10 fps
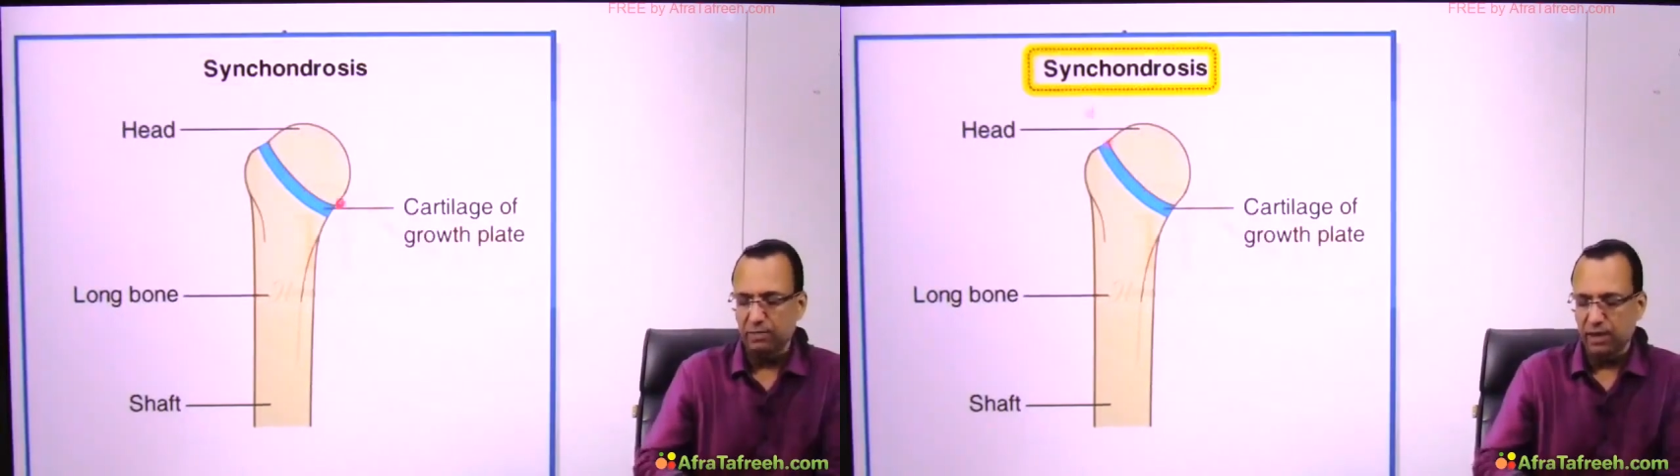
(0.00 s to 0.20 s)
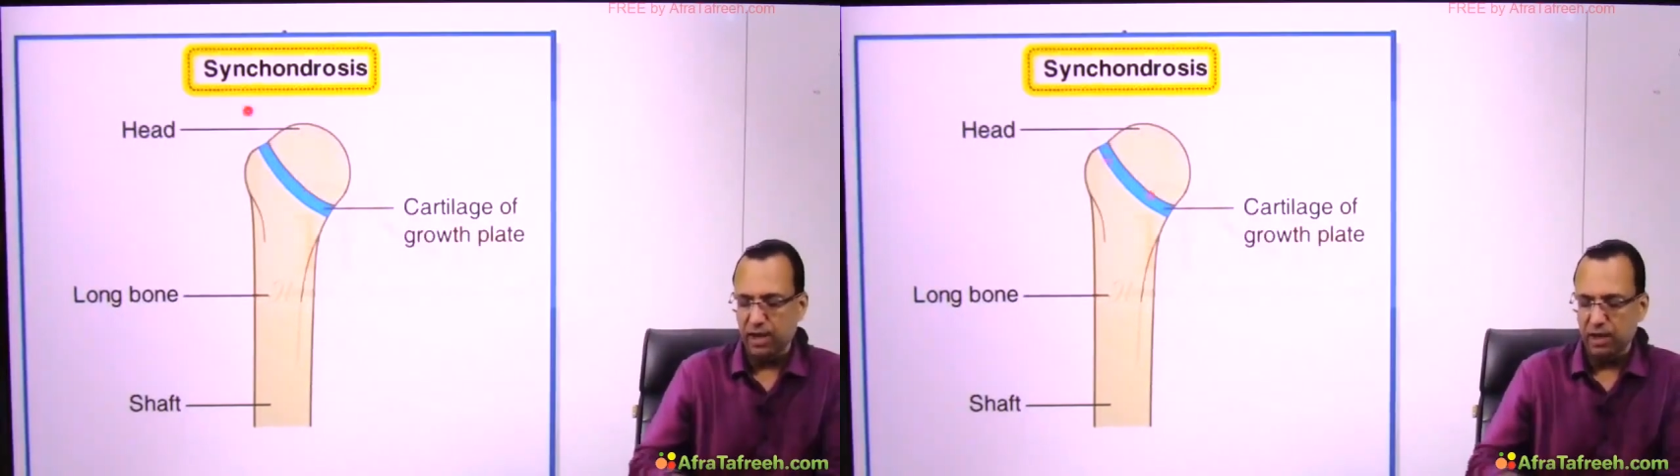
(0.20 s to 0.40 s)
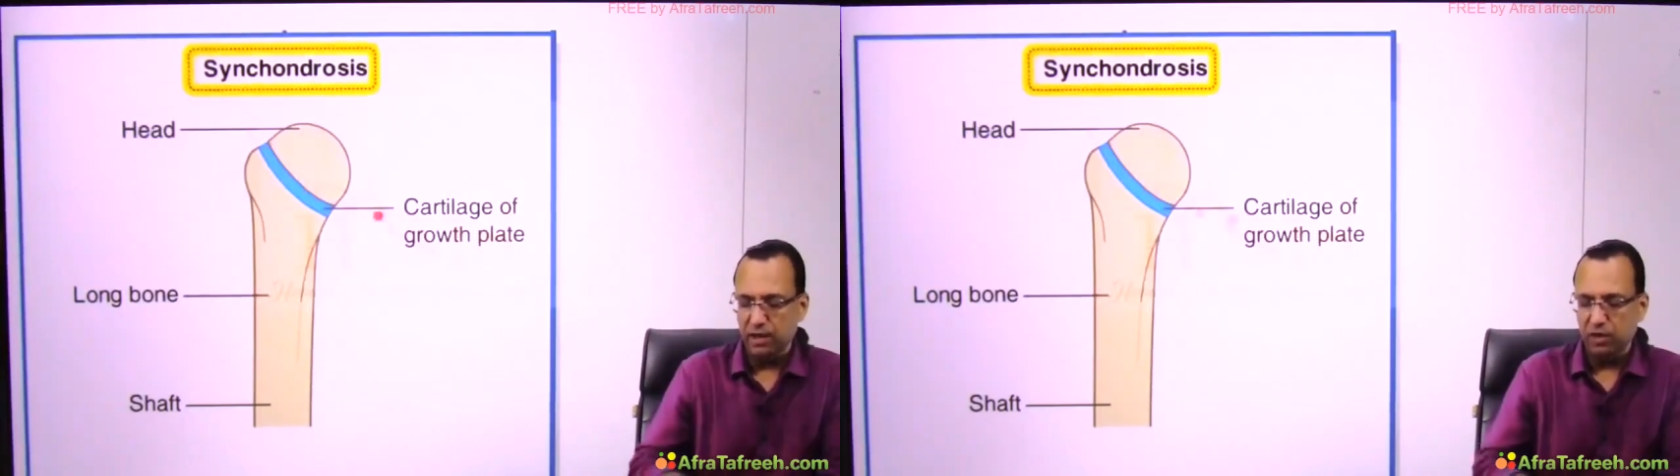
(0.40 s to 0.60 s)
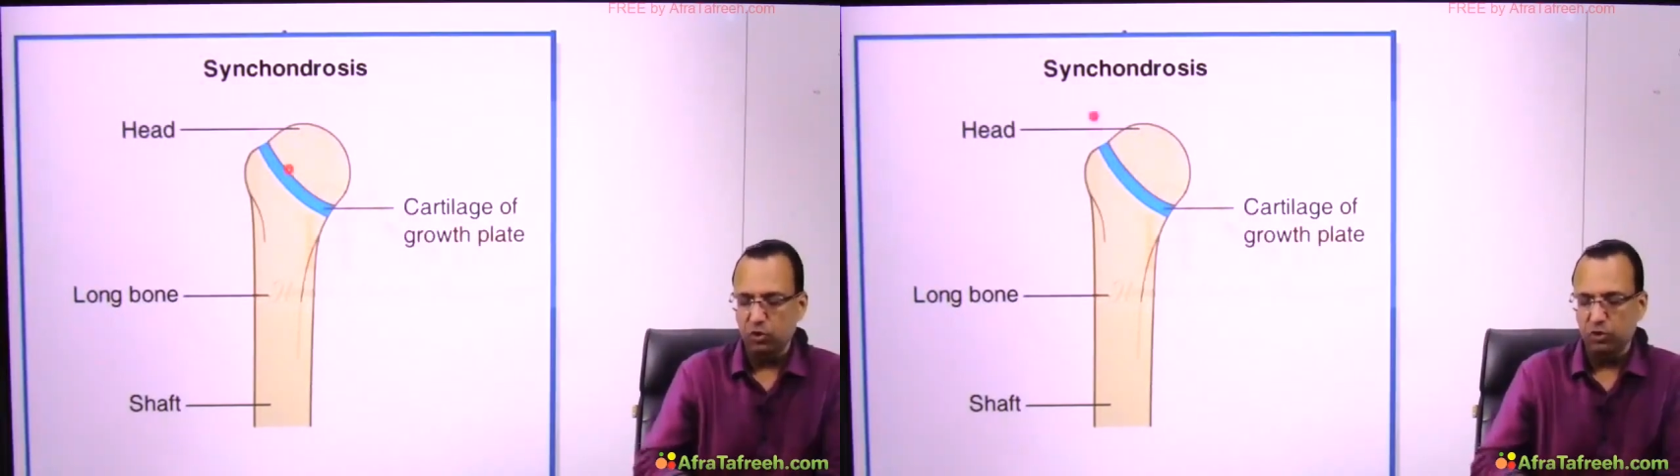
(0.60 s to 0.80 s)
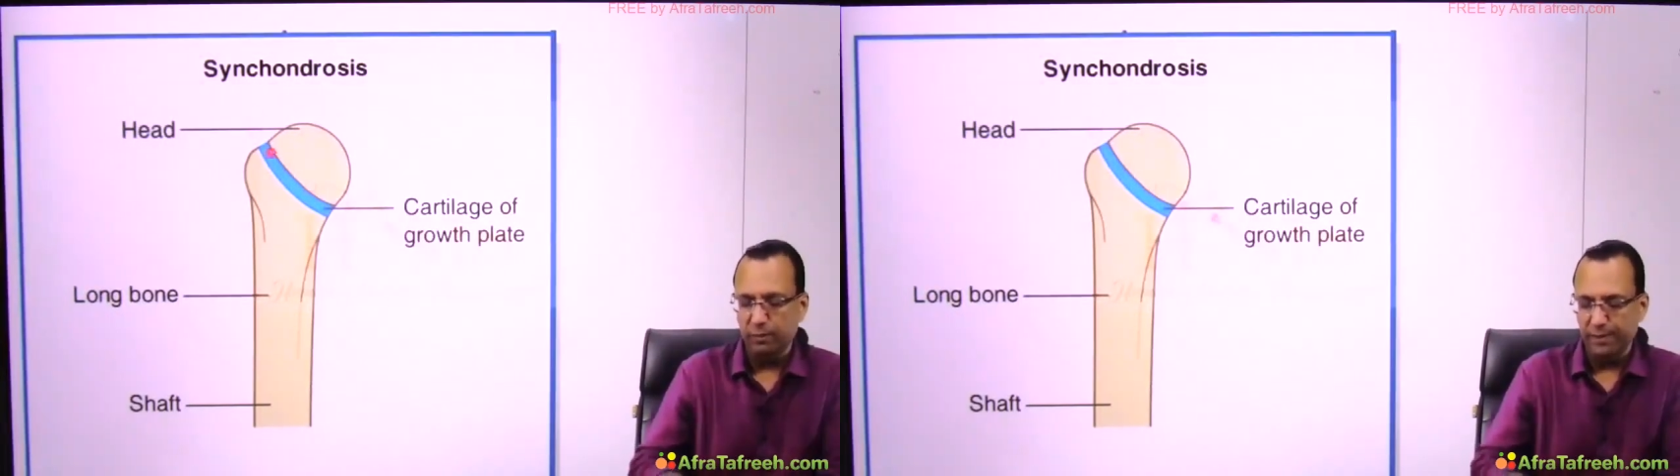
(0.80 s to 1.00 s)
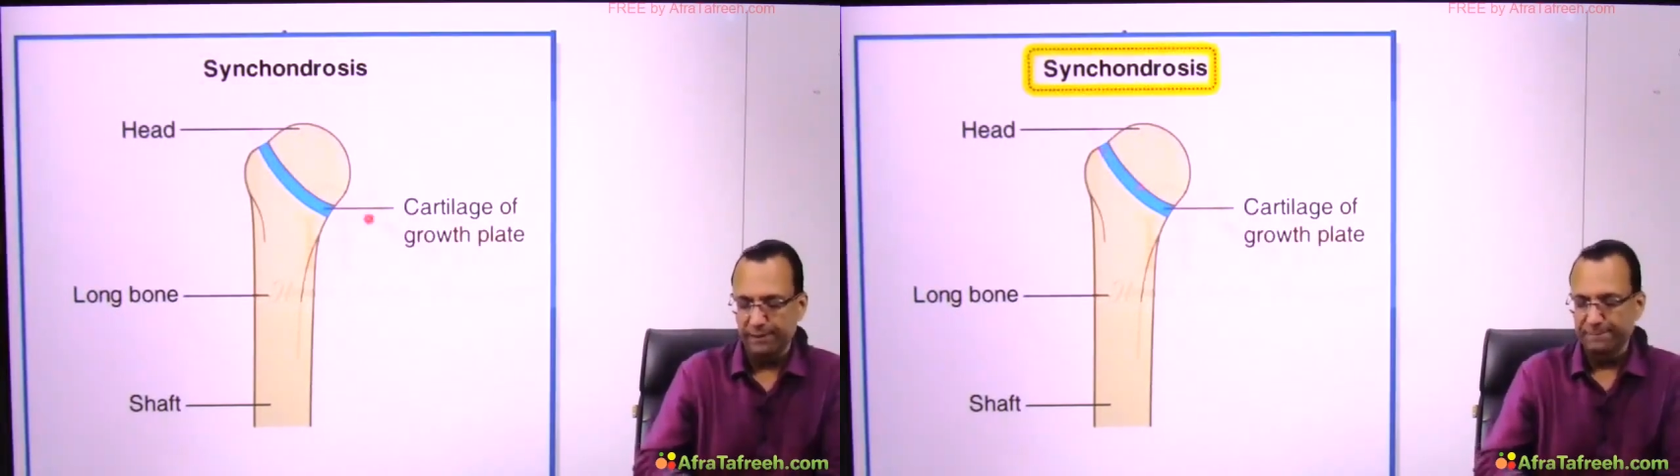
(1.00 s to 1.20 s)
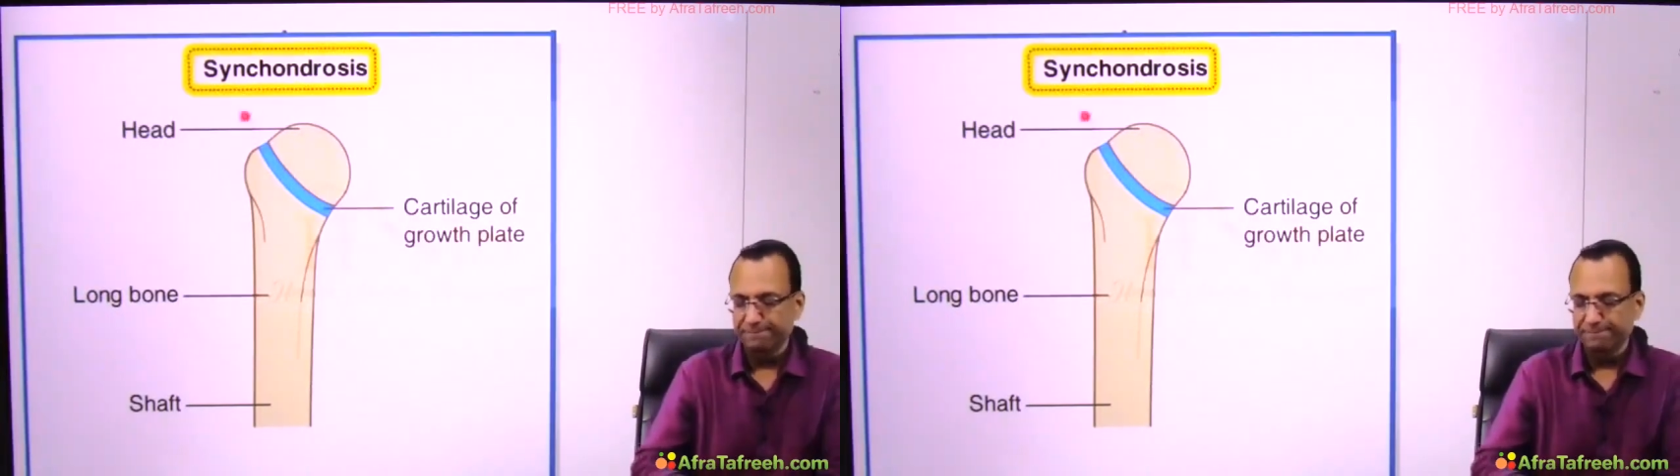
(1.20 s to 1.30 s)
making the growth plate.